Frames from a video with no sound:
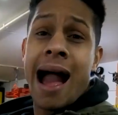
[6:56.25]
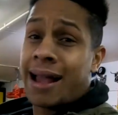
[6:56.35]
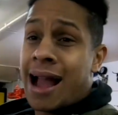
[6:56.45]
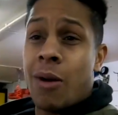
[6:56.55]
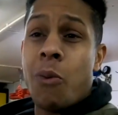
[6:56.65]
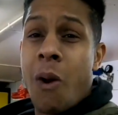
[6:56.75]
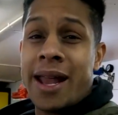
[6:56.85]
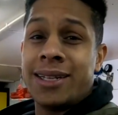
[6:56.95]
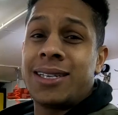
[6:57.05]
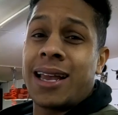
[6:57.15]
I can't
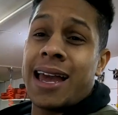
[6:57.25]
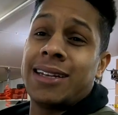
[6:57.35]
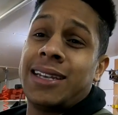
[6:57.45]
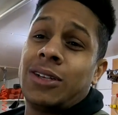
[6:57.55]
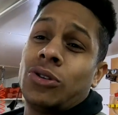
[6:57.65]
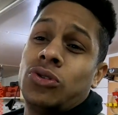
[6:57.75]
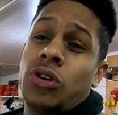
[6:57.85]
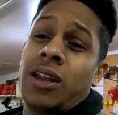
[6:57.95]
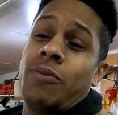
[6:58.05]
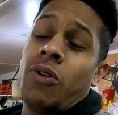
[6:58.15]
wait to get the
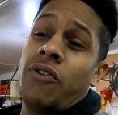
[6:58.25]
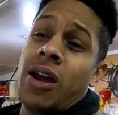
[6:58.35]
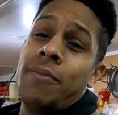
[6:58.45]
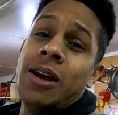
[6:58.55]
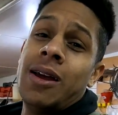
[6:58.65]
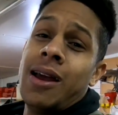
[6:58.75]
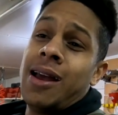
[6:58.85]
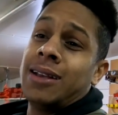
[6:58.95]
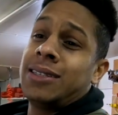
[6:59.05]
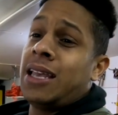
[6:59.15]
600 in with him,
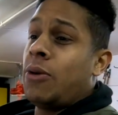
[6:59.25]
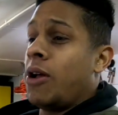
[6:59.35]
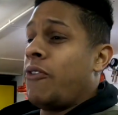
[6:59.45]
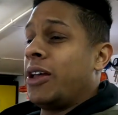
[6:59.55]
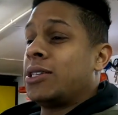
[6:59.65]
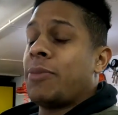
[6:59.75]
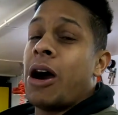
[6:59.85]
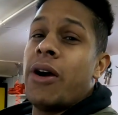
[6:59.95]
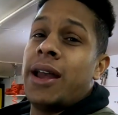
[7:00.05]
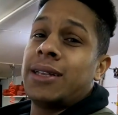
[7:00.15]
see what he thinks
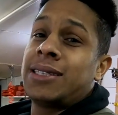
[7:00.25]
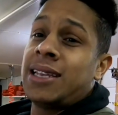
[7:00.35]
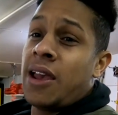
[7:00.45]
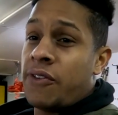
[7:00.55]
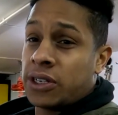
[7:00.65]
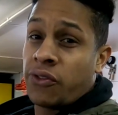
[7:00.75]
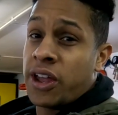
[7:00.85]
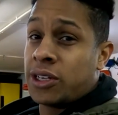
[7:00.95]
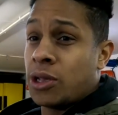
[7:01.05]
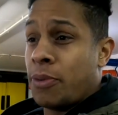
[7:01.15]
about it, see if it's
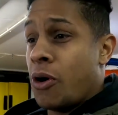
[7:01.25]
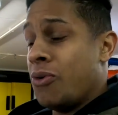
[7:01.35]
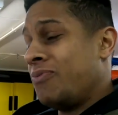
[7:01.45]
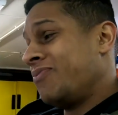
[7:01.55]
fixable.